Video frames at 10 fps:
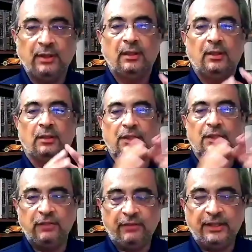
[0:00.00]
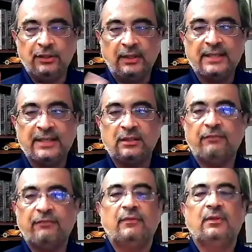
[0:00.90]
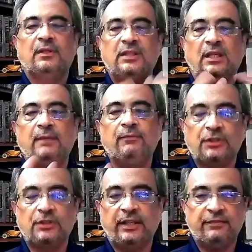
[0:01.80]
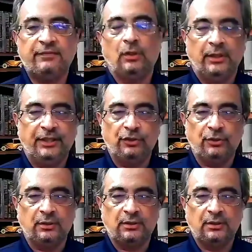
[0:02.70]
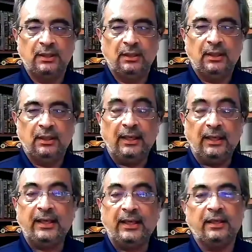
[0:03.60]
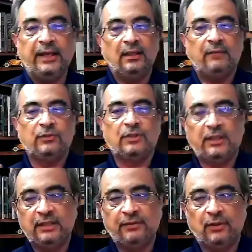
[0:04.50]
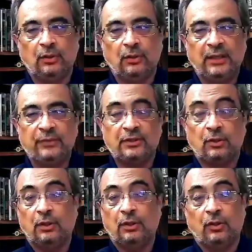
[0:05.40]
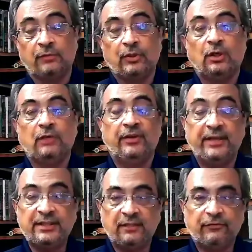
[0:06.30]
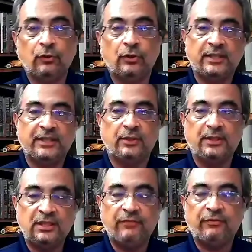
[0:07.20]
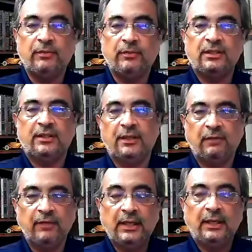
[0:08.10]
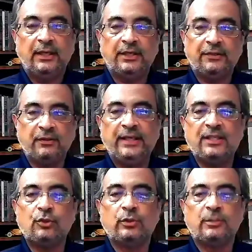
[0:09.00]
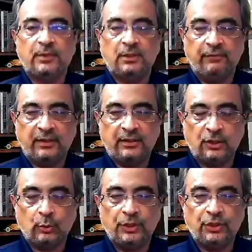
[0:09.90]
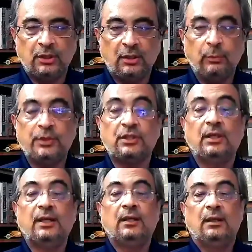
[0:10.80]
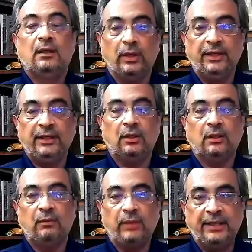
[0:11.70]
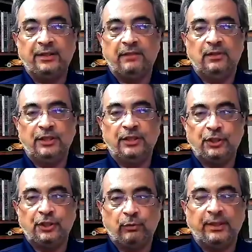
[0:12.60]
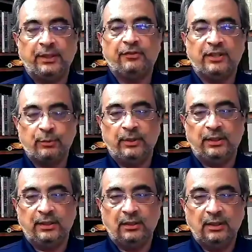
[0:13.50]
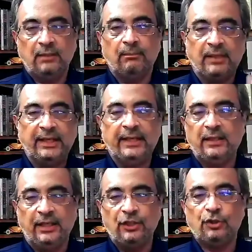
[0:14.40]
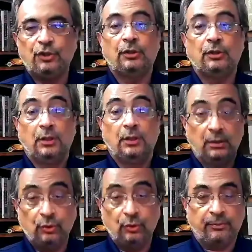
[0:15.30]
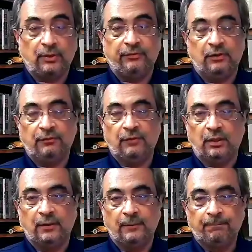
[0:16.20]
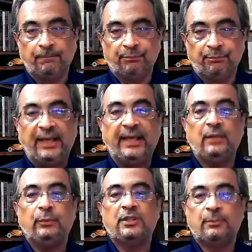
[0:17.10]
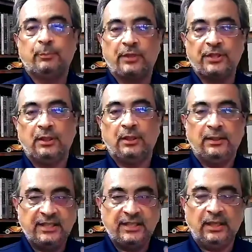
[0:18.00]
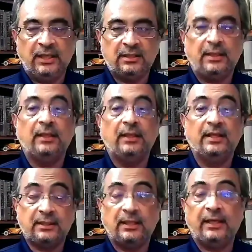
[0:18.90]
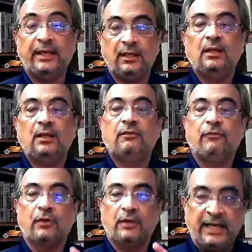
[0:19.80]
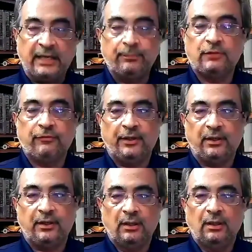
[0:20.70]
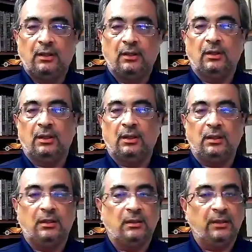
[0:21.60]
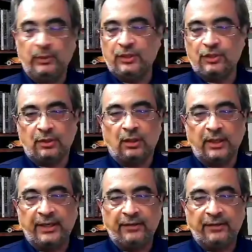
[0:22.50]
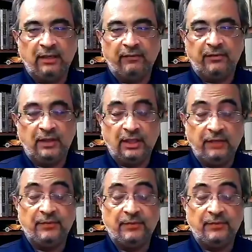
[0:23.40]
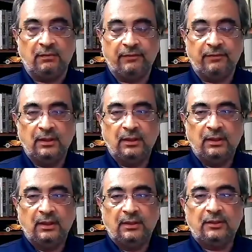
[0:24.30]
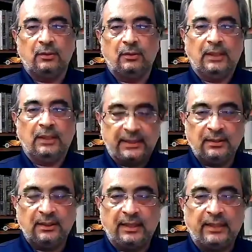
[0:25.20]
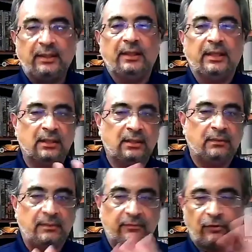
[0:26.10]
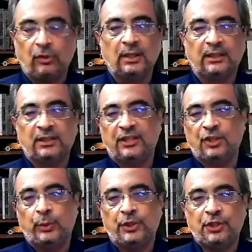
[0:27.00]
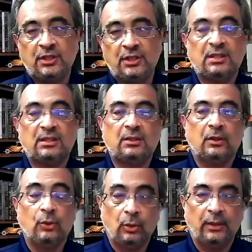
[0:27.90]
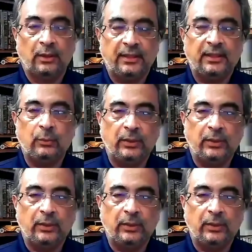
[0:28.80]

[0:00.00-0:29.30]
or the chief angel as if the same was the case with all angels. And again, it was the case with all houses, all dogs. Whereas, of course, as you can see from this narrative, it relates to a specific situation in which wahi or divine revelation was being transmitted by an angel to a prophet of God. And it was his personal distaste and dislike for an atmosphere in which a dog had relieved himself. So other than that, and for all other situations, this does not hold any